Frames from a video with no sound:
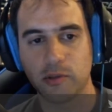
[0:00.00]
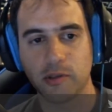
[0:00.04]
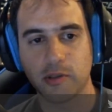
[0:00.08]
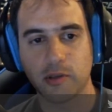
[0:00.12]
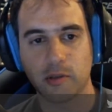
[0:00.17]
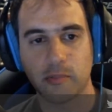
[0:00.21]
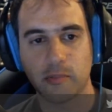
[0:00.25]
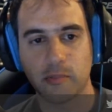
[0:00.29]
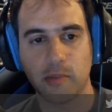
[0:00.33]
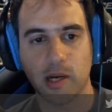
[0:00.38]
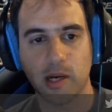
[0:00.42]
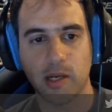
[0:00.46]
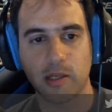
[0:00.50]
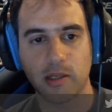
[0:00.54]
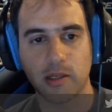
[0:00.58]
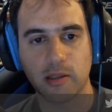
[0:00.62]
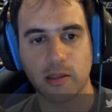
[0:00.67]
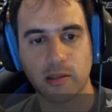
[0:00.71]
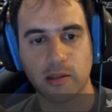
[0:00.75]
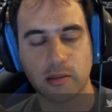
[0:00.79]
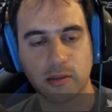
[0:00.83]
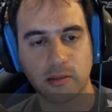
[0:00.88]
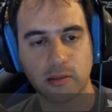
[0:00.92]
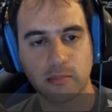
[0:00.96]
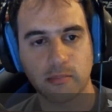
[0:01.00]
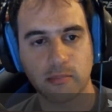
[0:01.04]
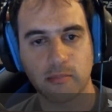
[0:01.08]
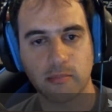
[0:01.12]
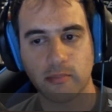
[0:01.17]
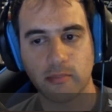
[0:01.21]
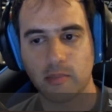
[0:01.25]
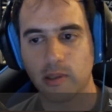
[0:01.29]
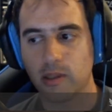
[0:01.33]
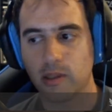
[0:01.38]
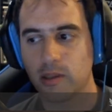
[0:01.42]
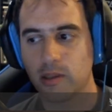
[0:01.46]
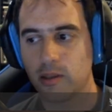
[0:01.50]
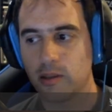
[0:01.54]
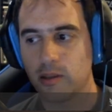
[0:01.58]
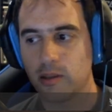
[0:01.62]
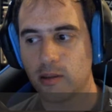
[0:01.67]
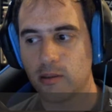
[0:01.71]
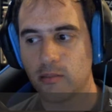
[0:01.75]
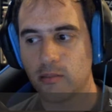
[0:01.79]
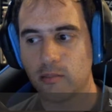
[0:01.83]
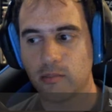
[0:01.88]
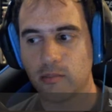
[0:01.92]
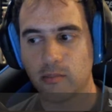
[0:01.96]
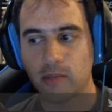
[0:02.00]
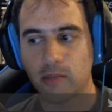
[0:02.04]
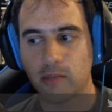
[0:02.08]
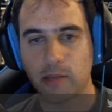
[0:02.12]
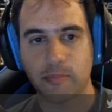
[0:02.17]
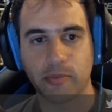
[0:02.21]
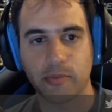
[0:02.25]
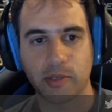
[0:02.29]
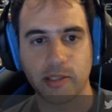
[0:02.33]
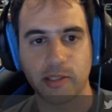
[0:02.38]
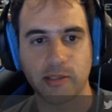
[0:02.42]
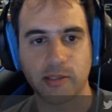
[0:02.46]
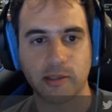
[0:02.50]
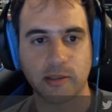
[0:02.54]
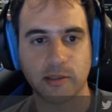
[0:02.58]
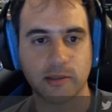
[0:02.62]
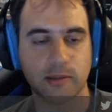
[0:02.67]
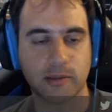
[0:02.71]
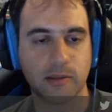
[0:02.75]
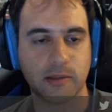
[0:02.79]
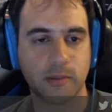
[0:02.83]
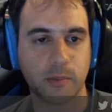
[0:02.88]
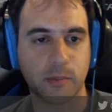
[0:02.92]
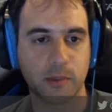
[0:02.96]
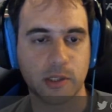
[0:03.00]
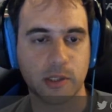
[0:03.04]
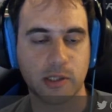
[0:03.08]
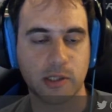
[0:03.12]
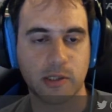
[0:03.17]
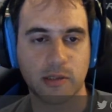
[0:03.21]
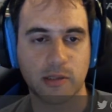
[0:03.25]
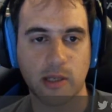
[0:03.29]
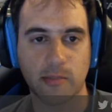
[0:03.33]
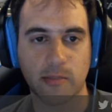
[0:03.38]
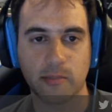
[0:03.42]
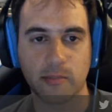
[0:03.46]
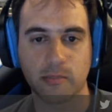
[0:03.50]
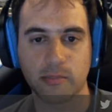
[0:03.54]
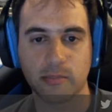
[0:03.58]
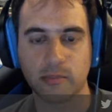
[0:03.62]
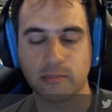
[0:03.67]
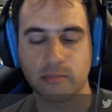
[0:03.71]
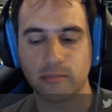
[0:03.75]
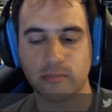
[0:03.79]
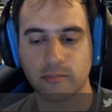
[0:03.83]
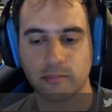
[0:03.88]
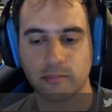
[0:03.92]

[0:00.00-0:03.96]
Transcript: you know, my present, which I'm